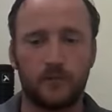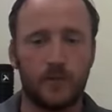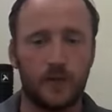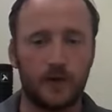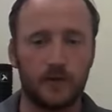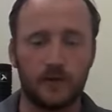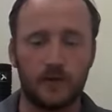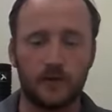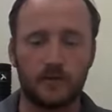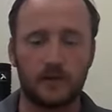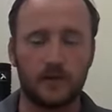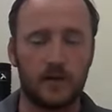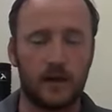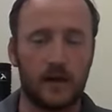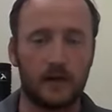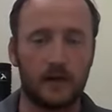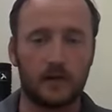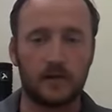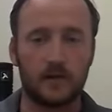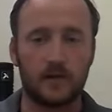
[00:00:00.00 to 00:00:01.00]
fitness and
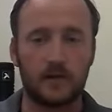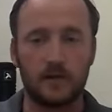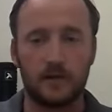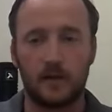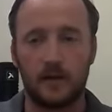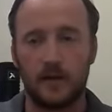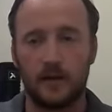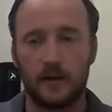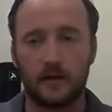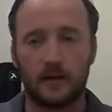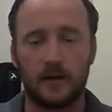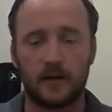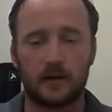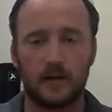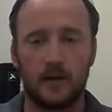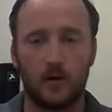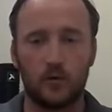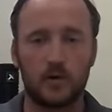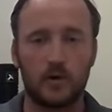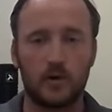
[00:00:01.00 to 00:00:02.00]
health and uh, getting
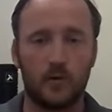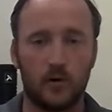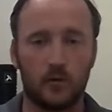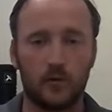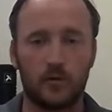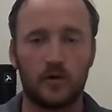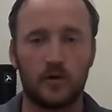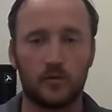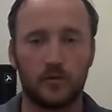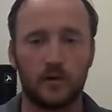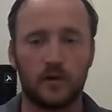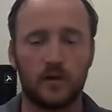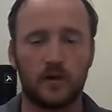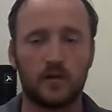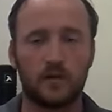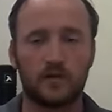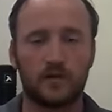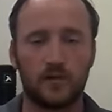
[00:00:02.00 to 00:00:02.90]
out and about and doing things.